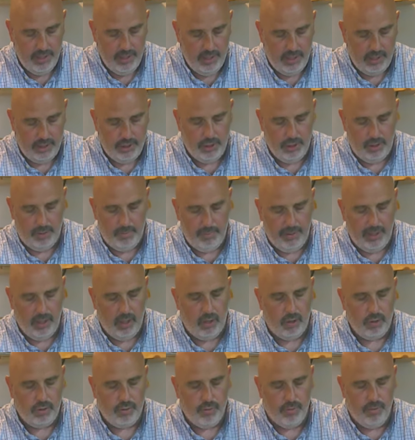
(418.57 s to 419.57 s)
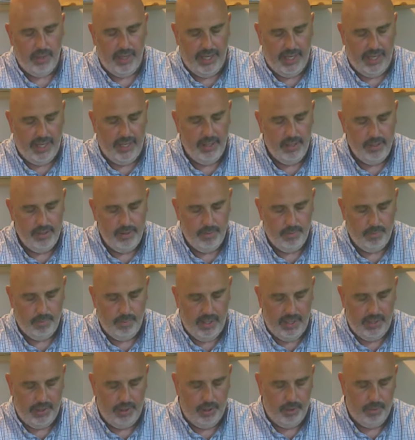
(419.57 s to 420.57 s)
Shouldn't be all gritty
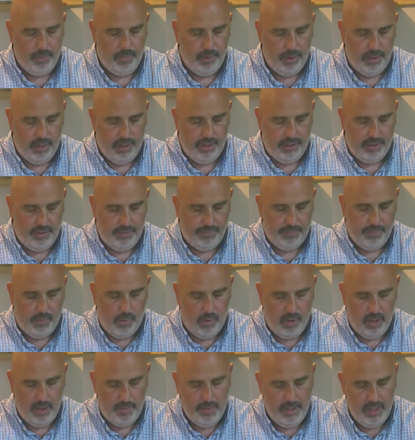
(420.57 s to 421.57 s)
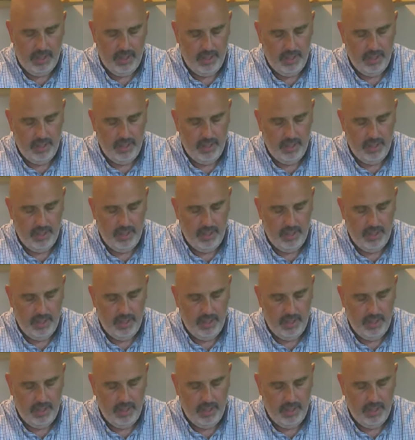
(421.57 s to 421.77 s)
when you put it in the form.